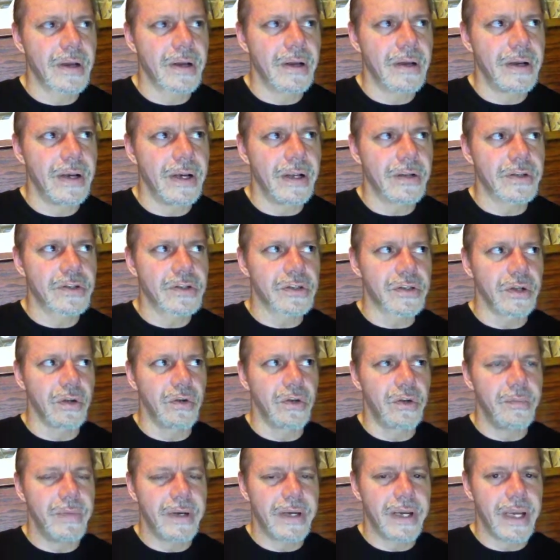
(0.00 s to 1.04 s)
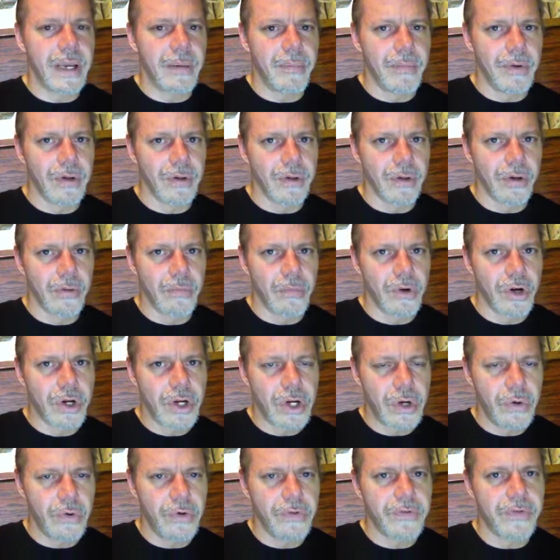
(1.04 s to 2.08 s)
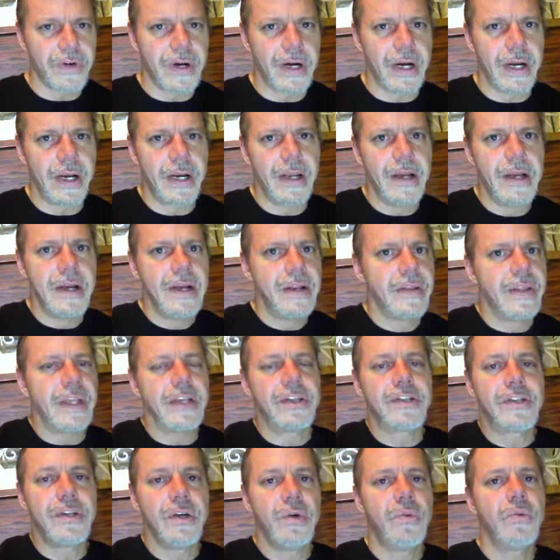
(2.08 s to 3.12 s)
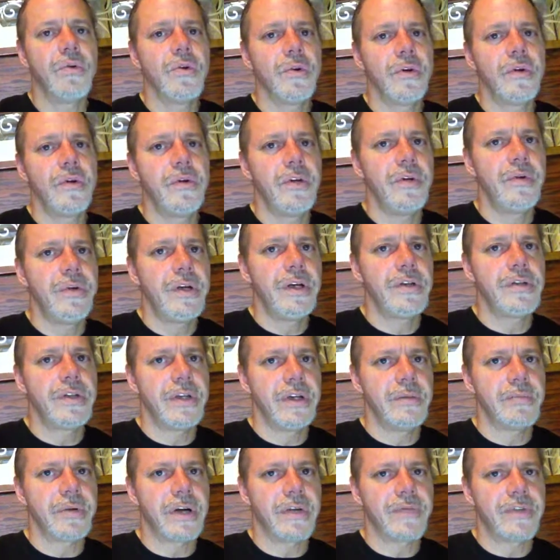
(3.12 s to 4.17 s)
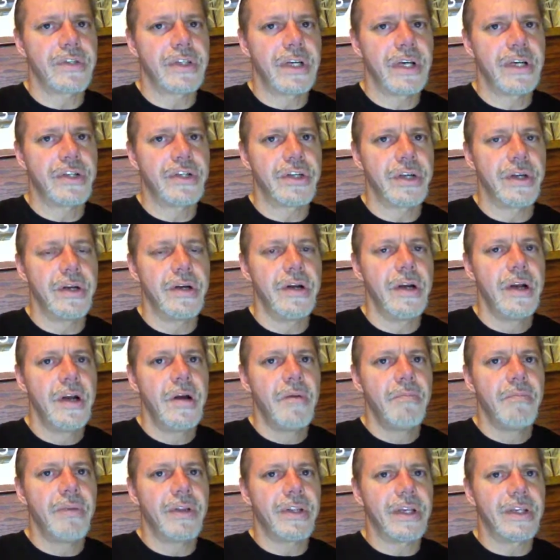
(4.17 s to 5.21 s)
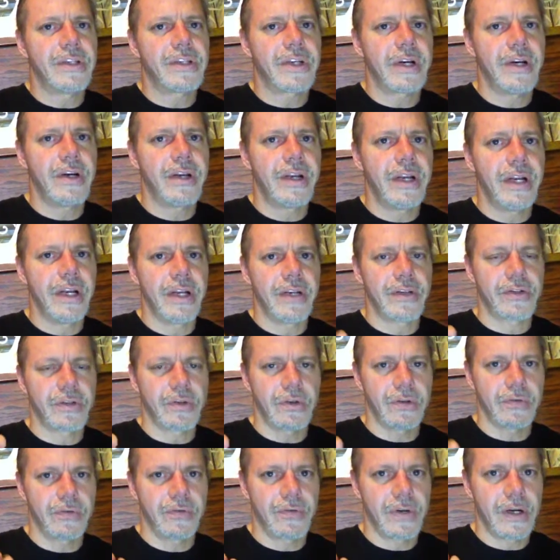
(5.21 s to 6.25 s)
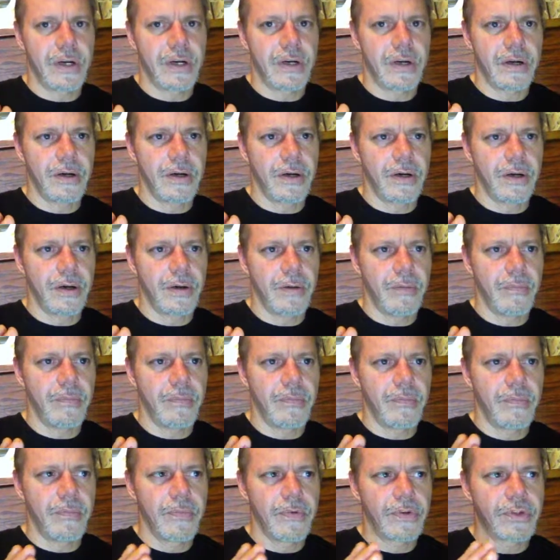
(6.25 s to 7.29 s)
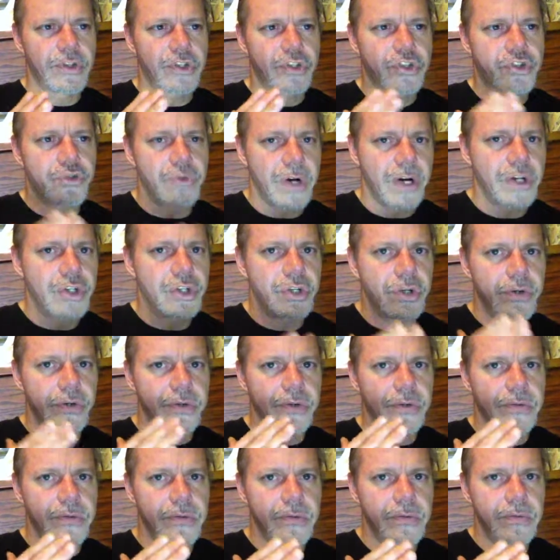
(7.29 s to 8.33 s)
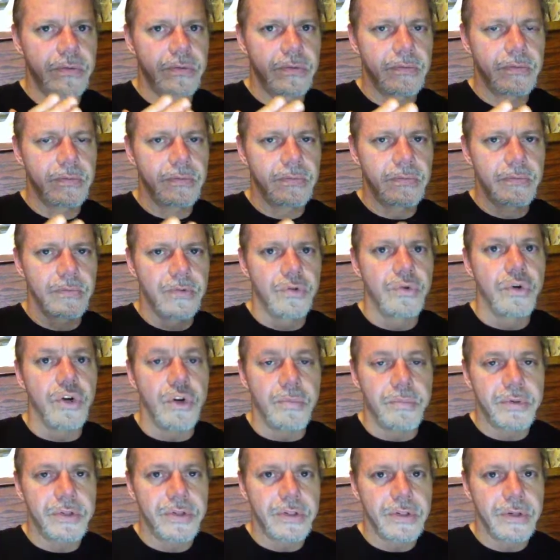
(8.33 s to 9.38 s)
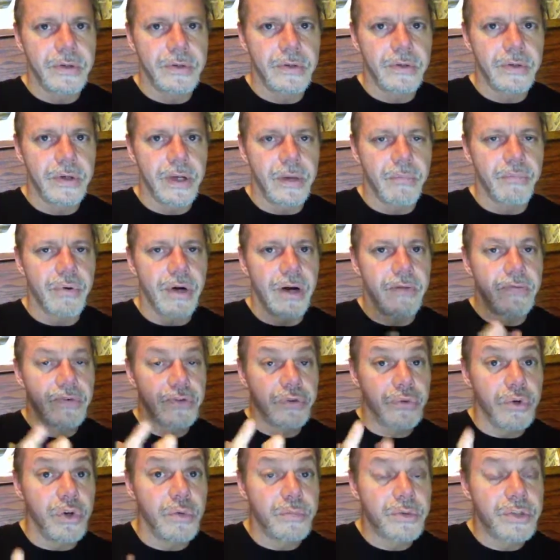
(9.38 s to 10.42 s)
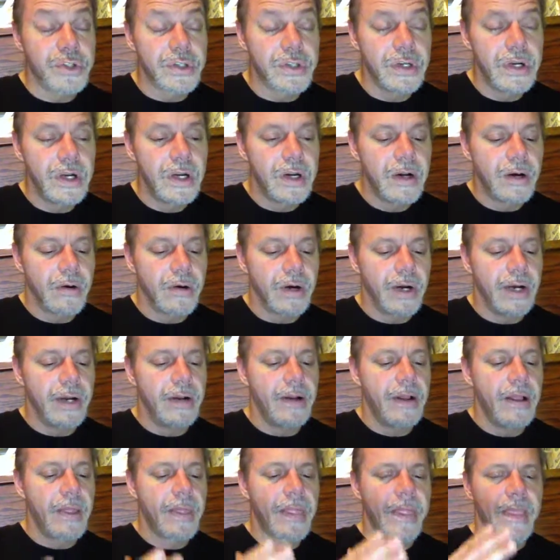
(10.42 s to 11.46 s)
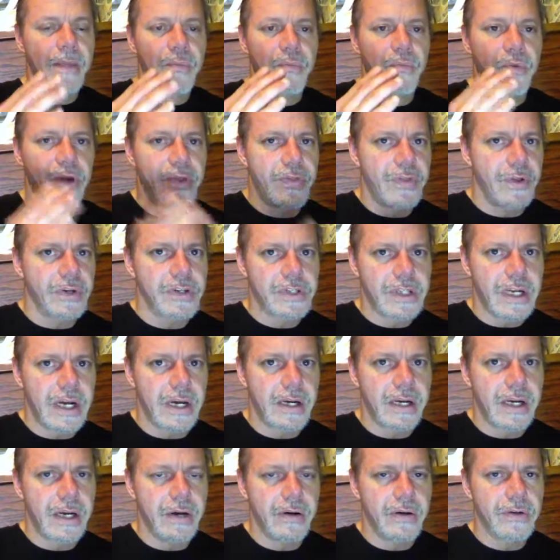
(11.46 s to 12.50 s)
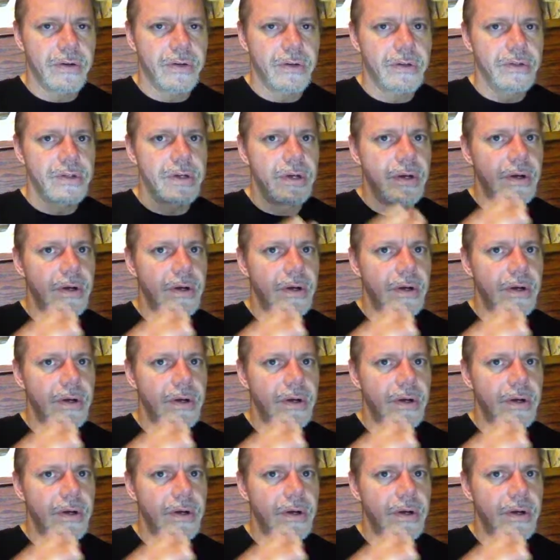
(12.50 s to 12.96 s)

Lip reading: it slowly became a little more codified. They still were using improvisation, but they started getting sort of structured groups, improv troops, right? With their stock characters.